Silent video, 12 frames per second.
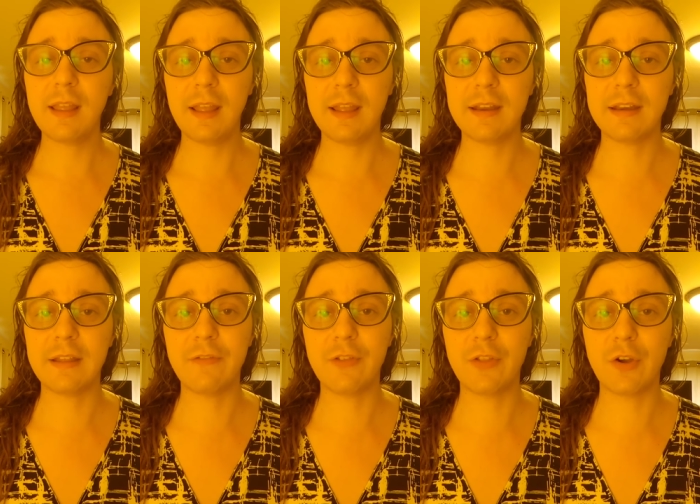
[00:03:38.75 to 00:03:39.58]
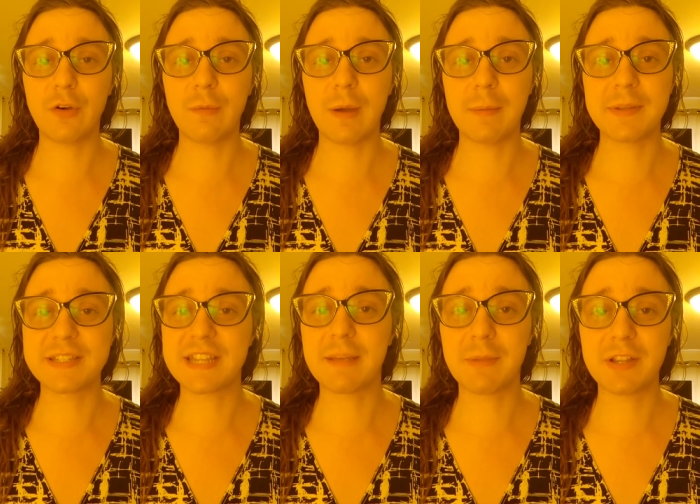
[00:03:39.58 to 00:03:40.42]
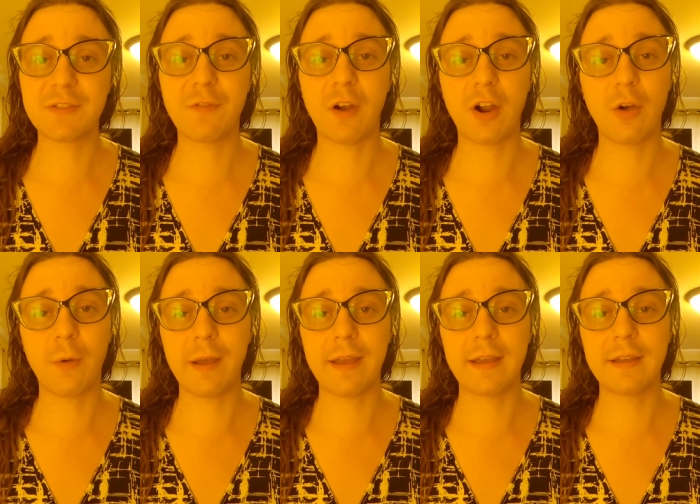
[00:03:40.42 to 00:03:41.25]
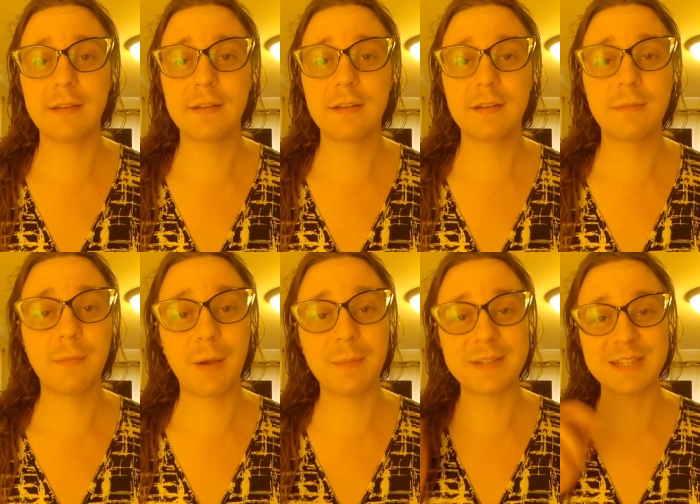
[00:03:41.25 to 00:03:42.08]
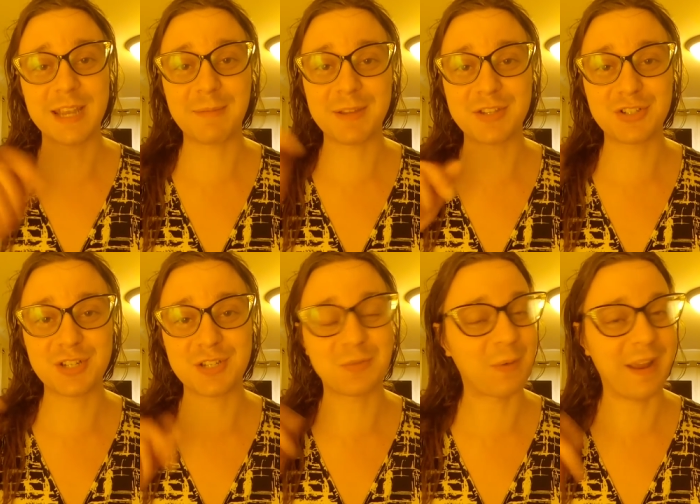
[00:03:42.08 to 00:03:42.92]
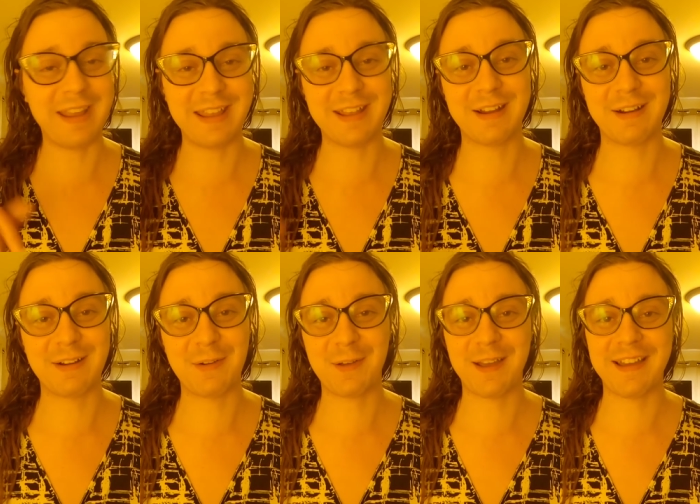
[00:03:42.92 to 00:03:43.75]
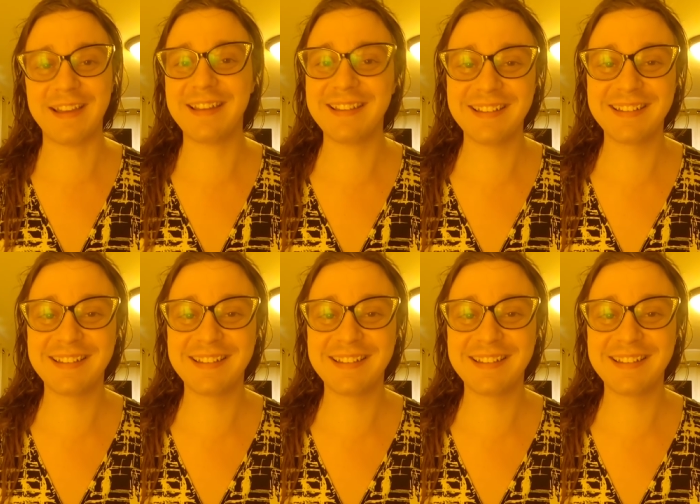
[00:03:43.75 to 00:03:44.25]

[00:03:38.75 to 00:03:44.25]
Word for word: And even though Mama Sammi's far away, Mama Sammi's just right here, okay?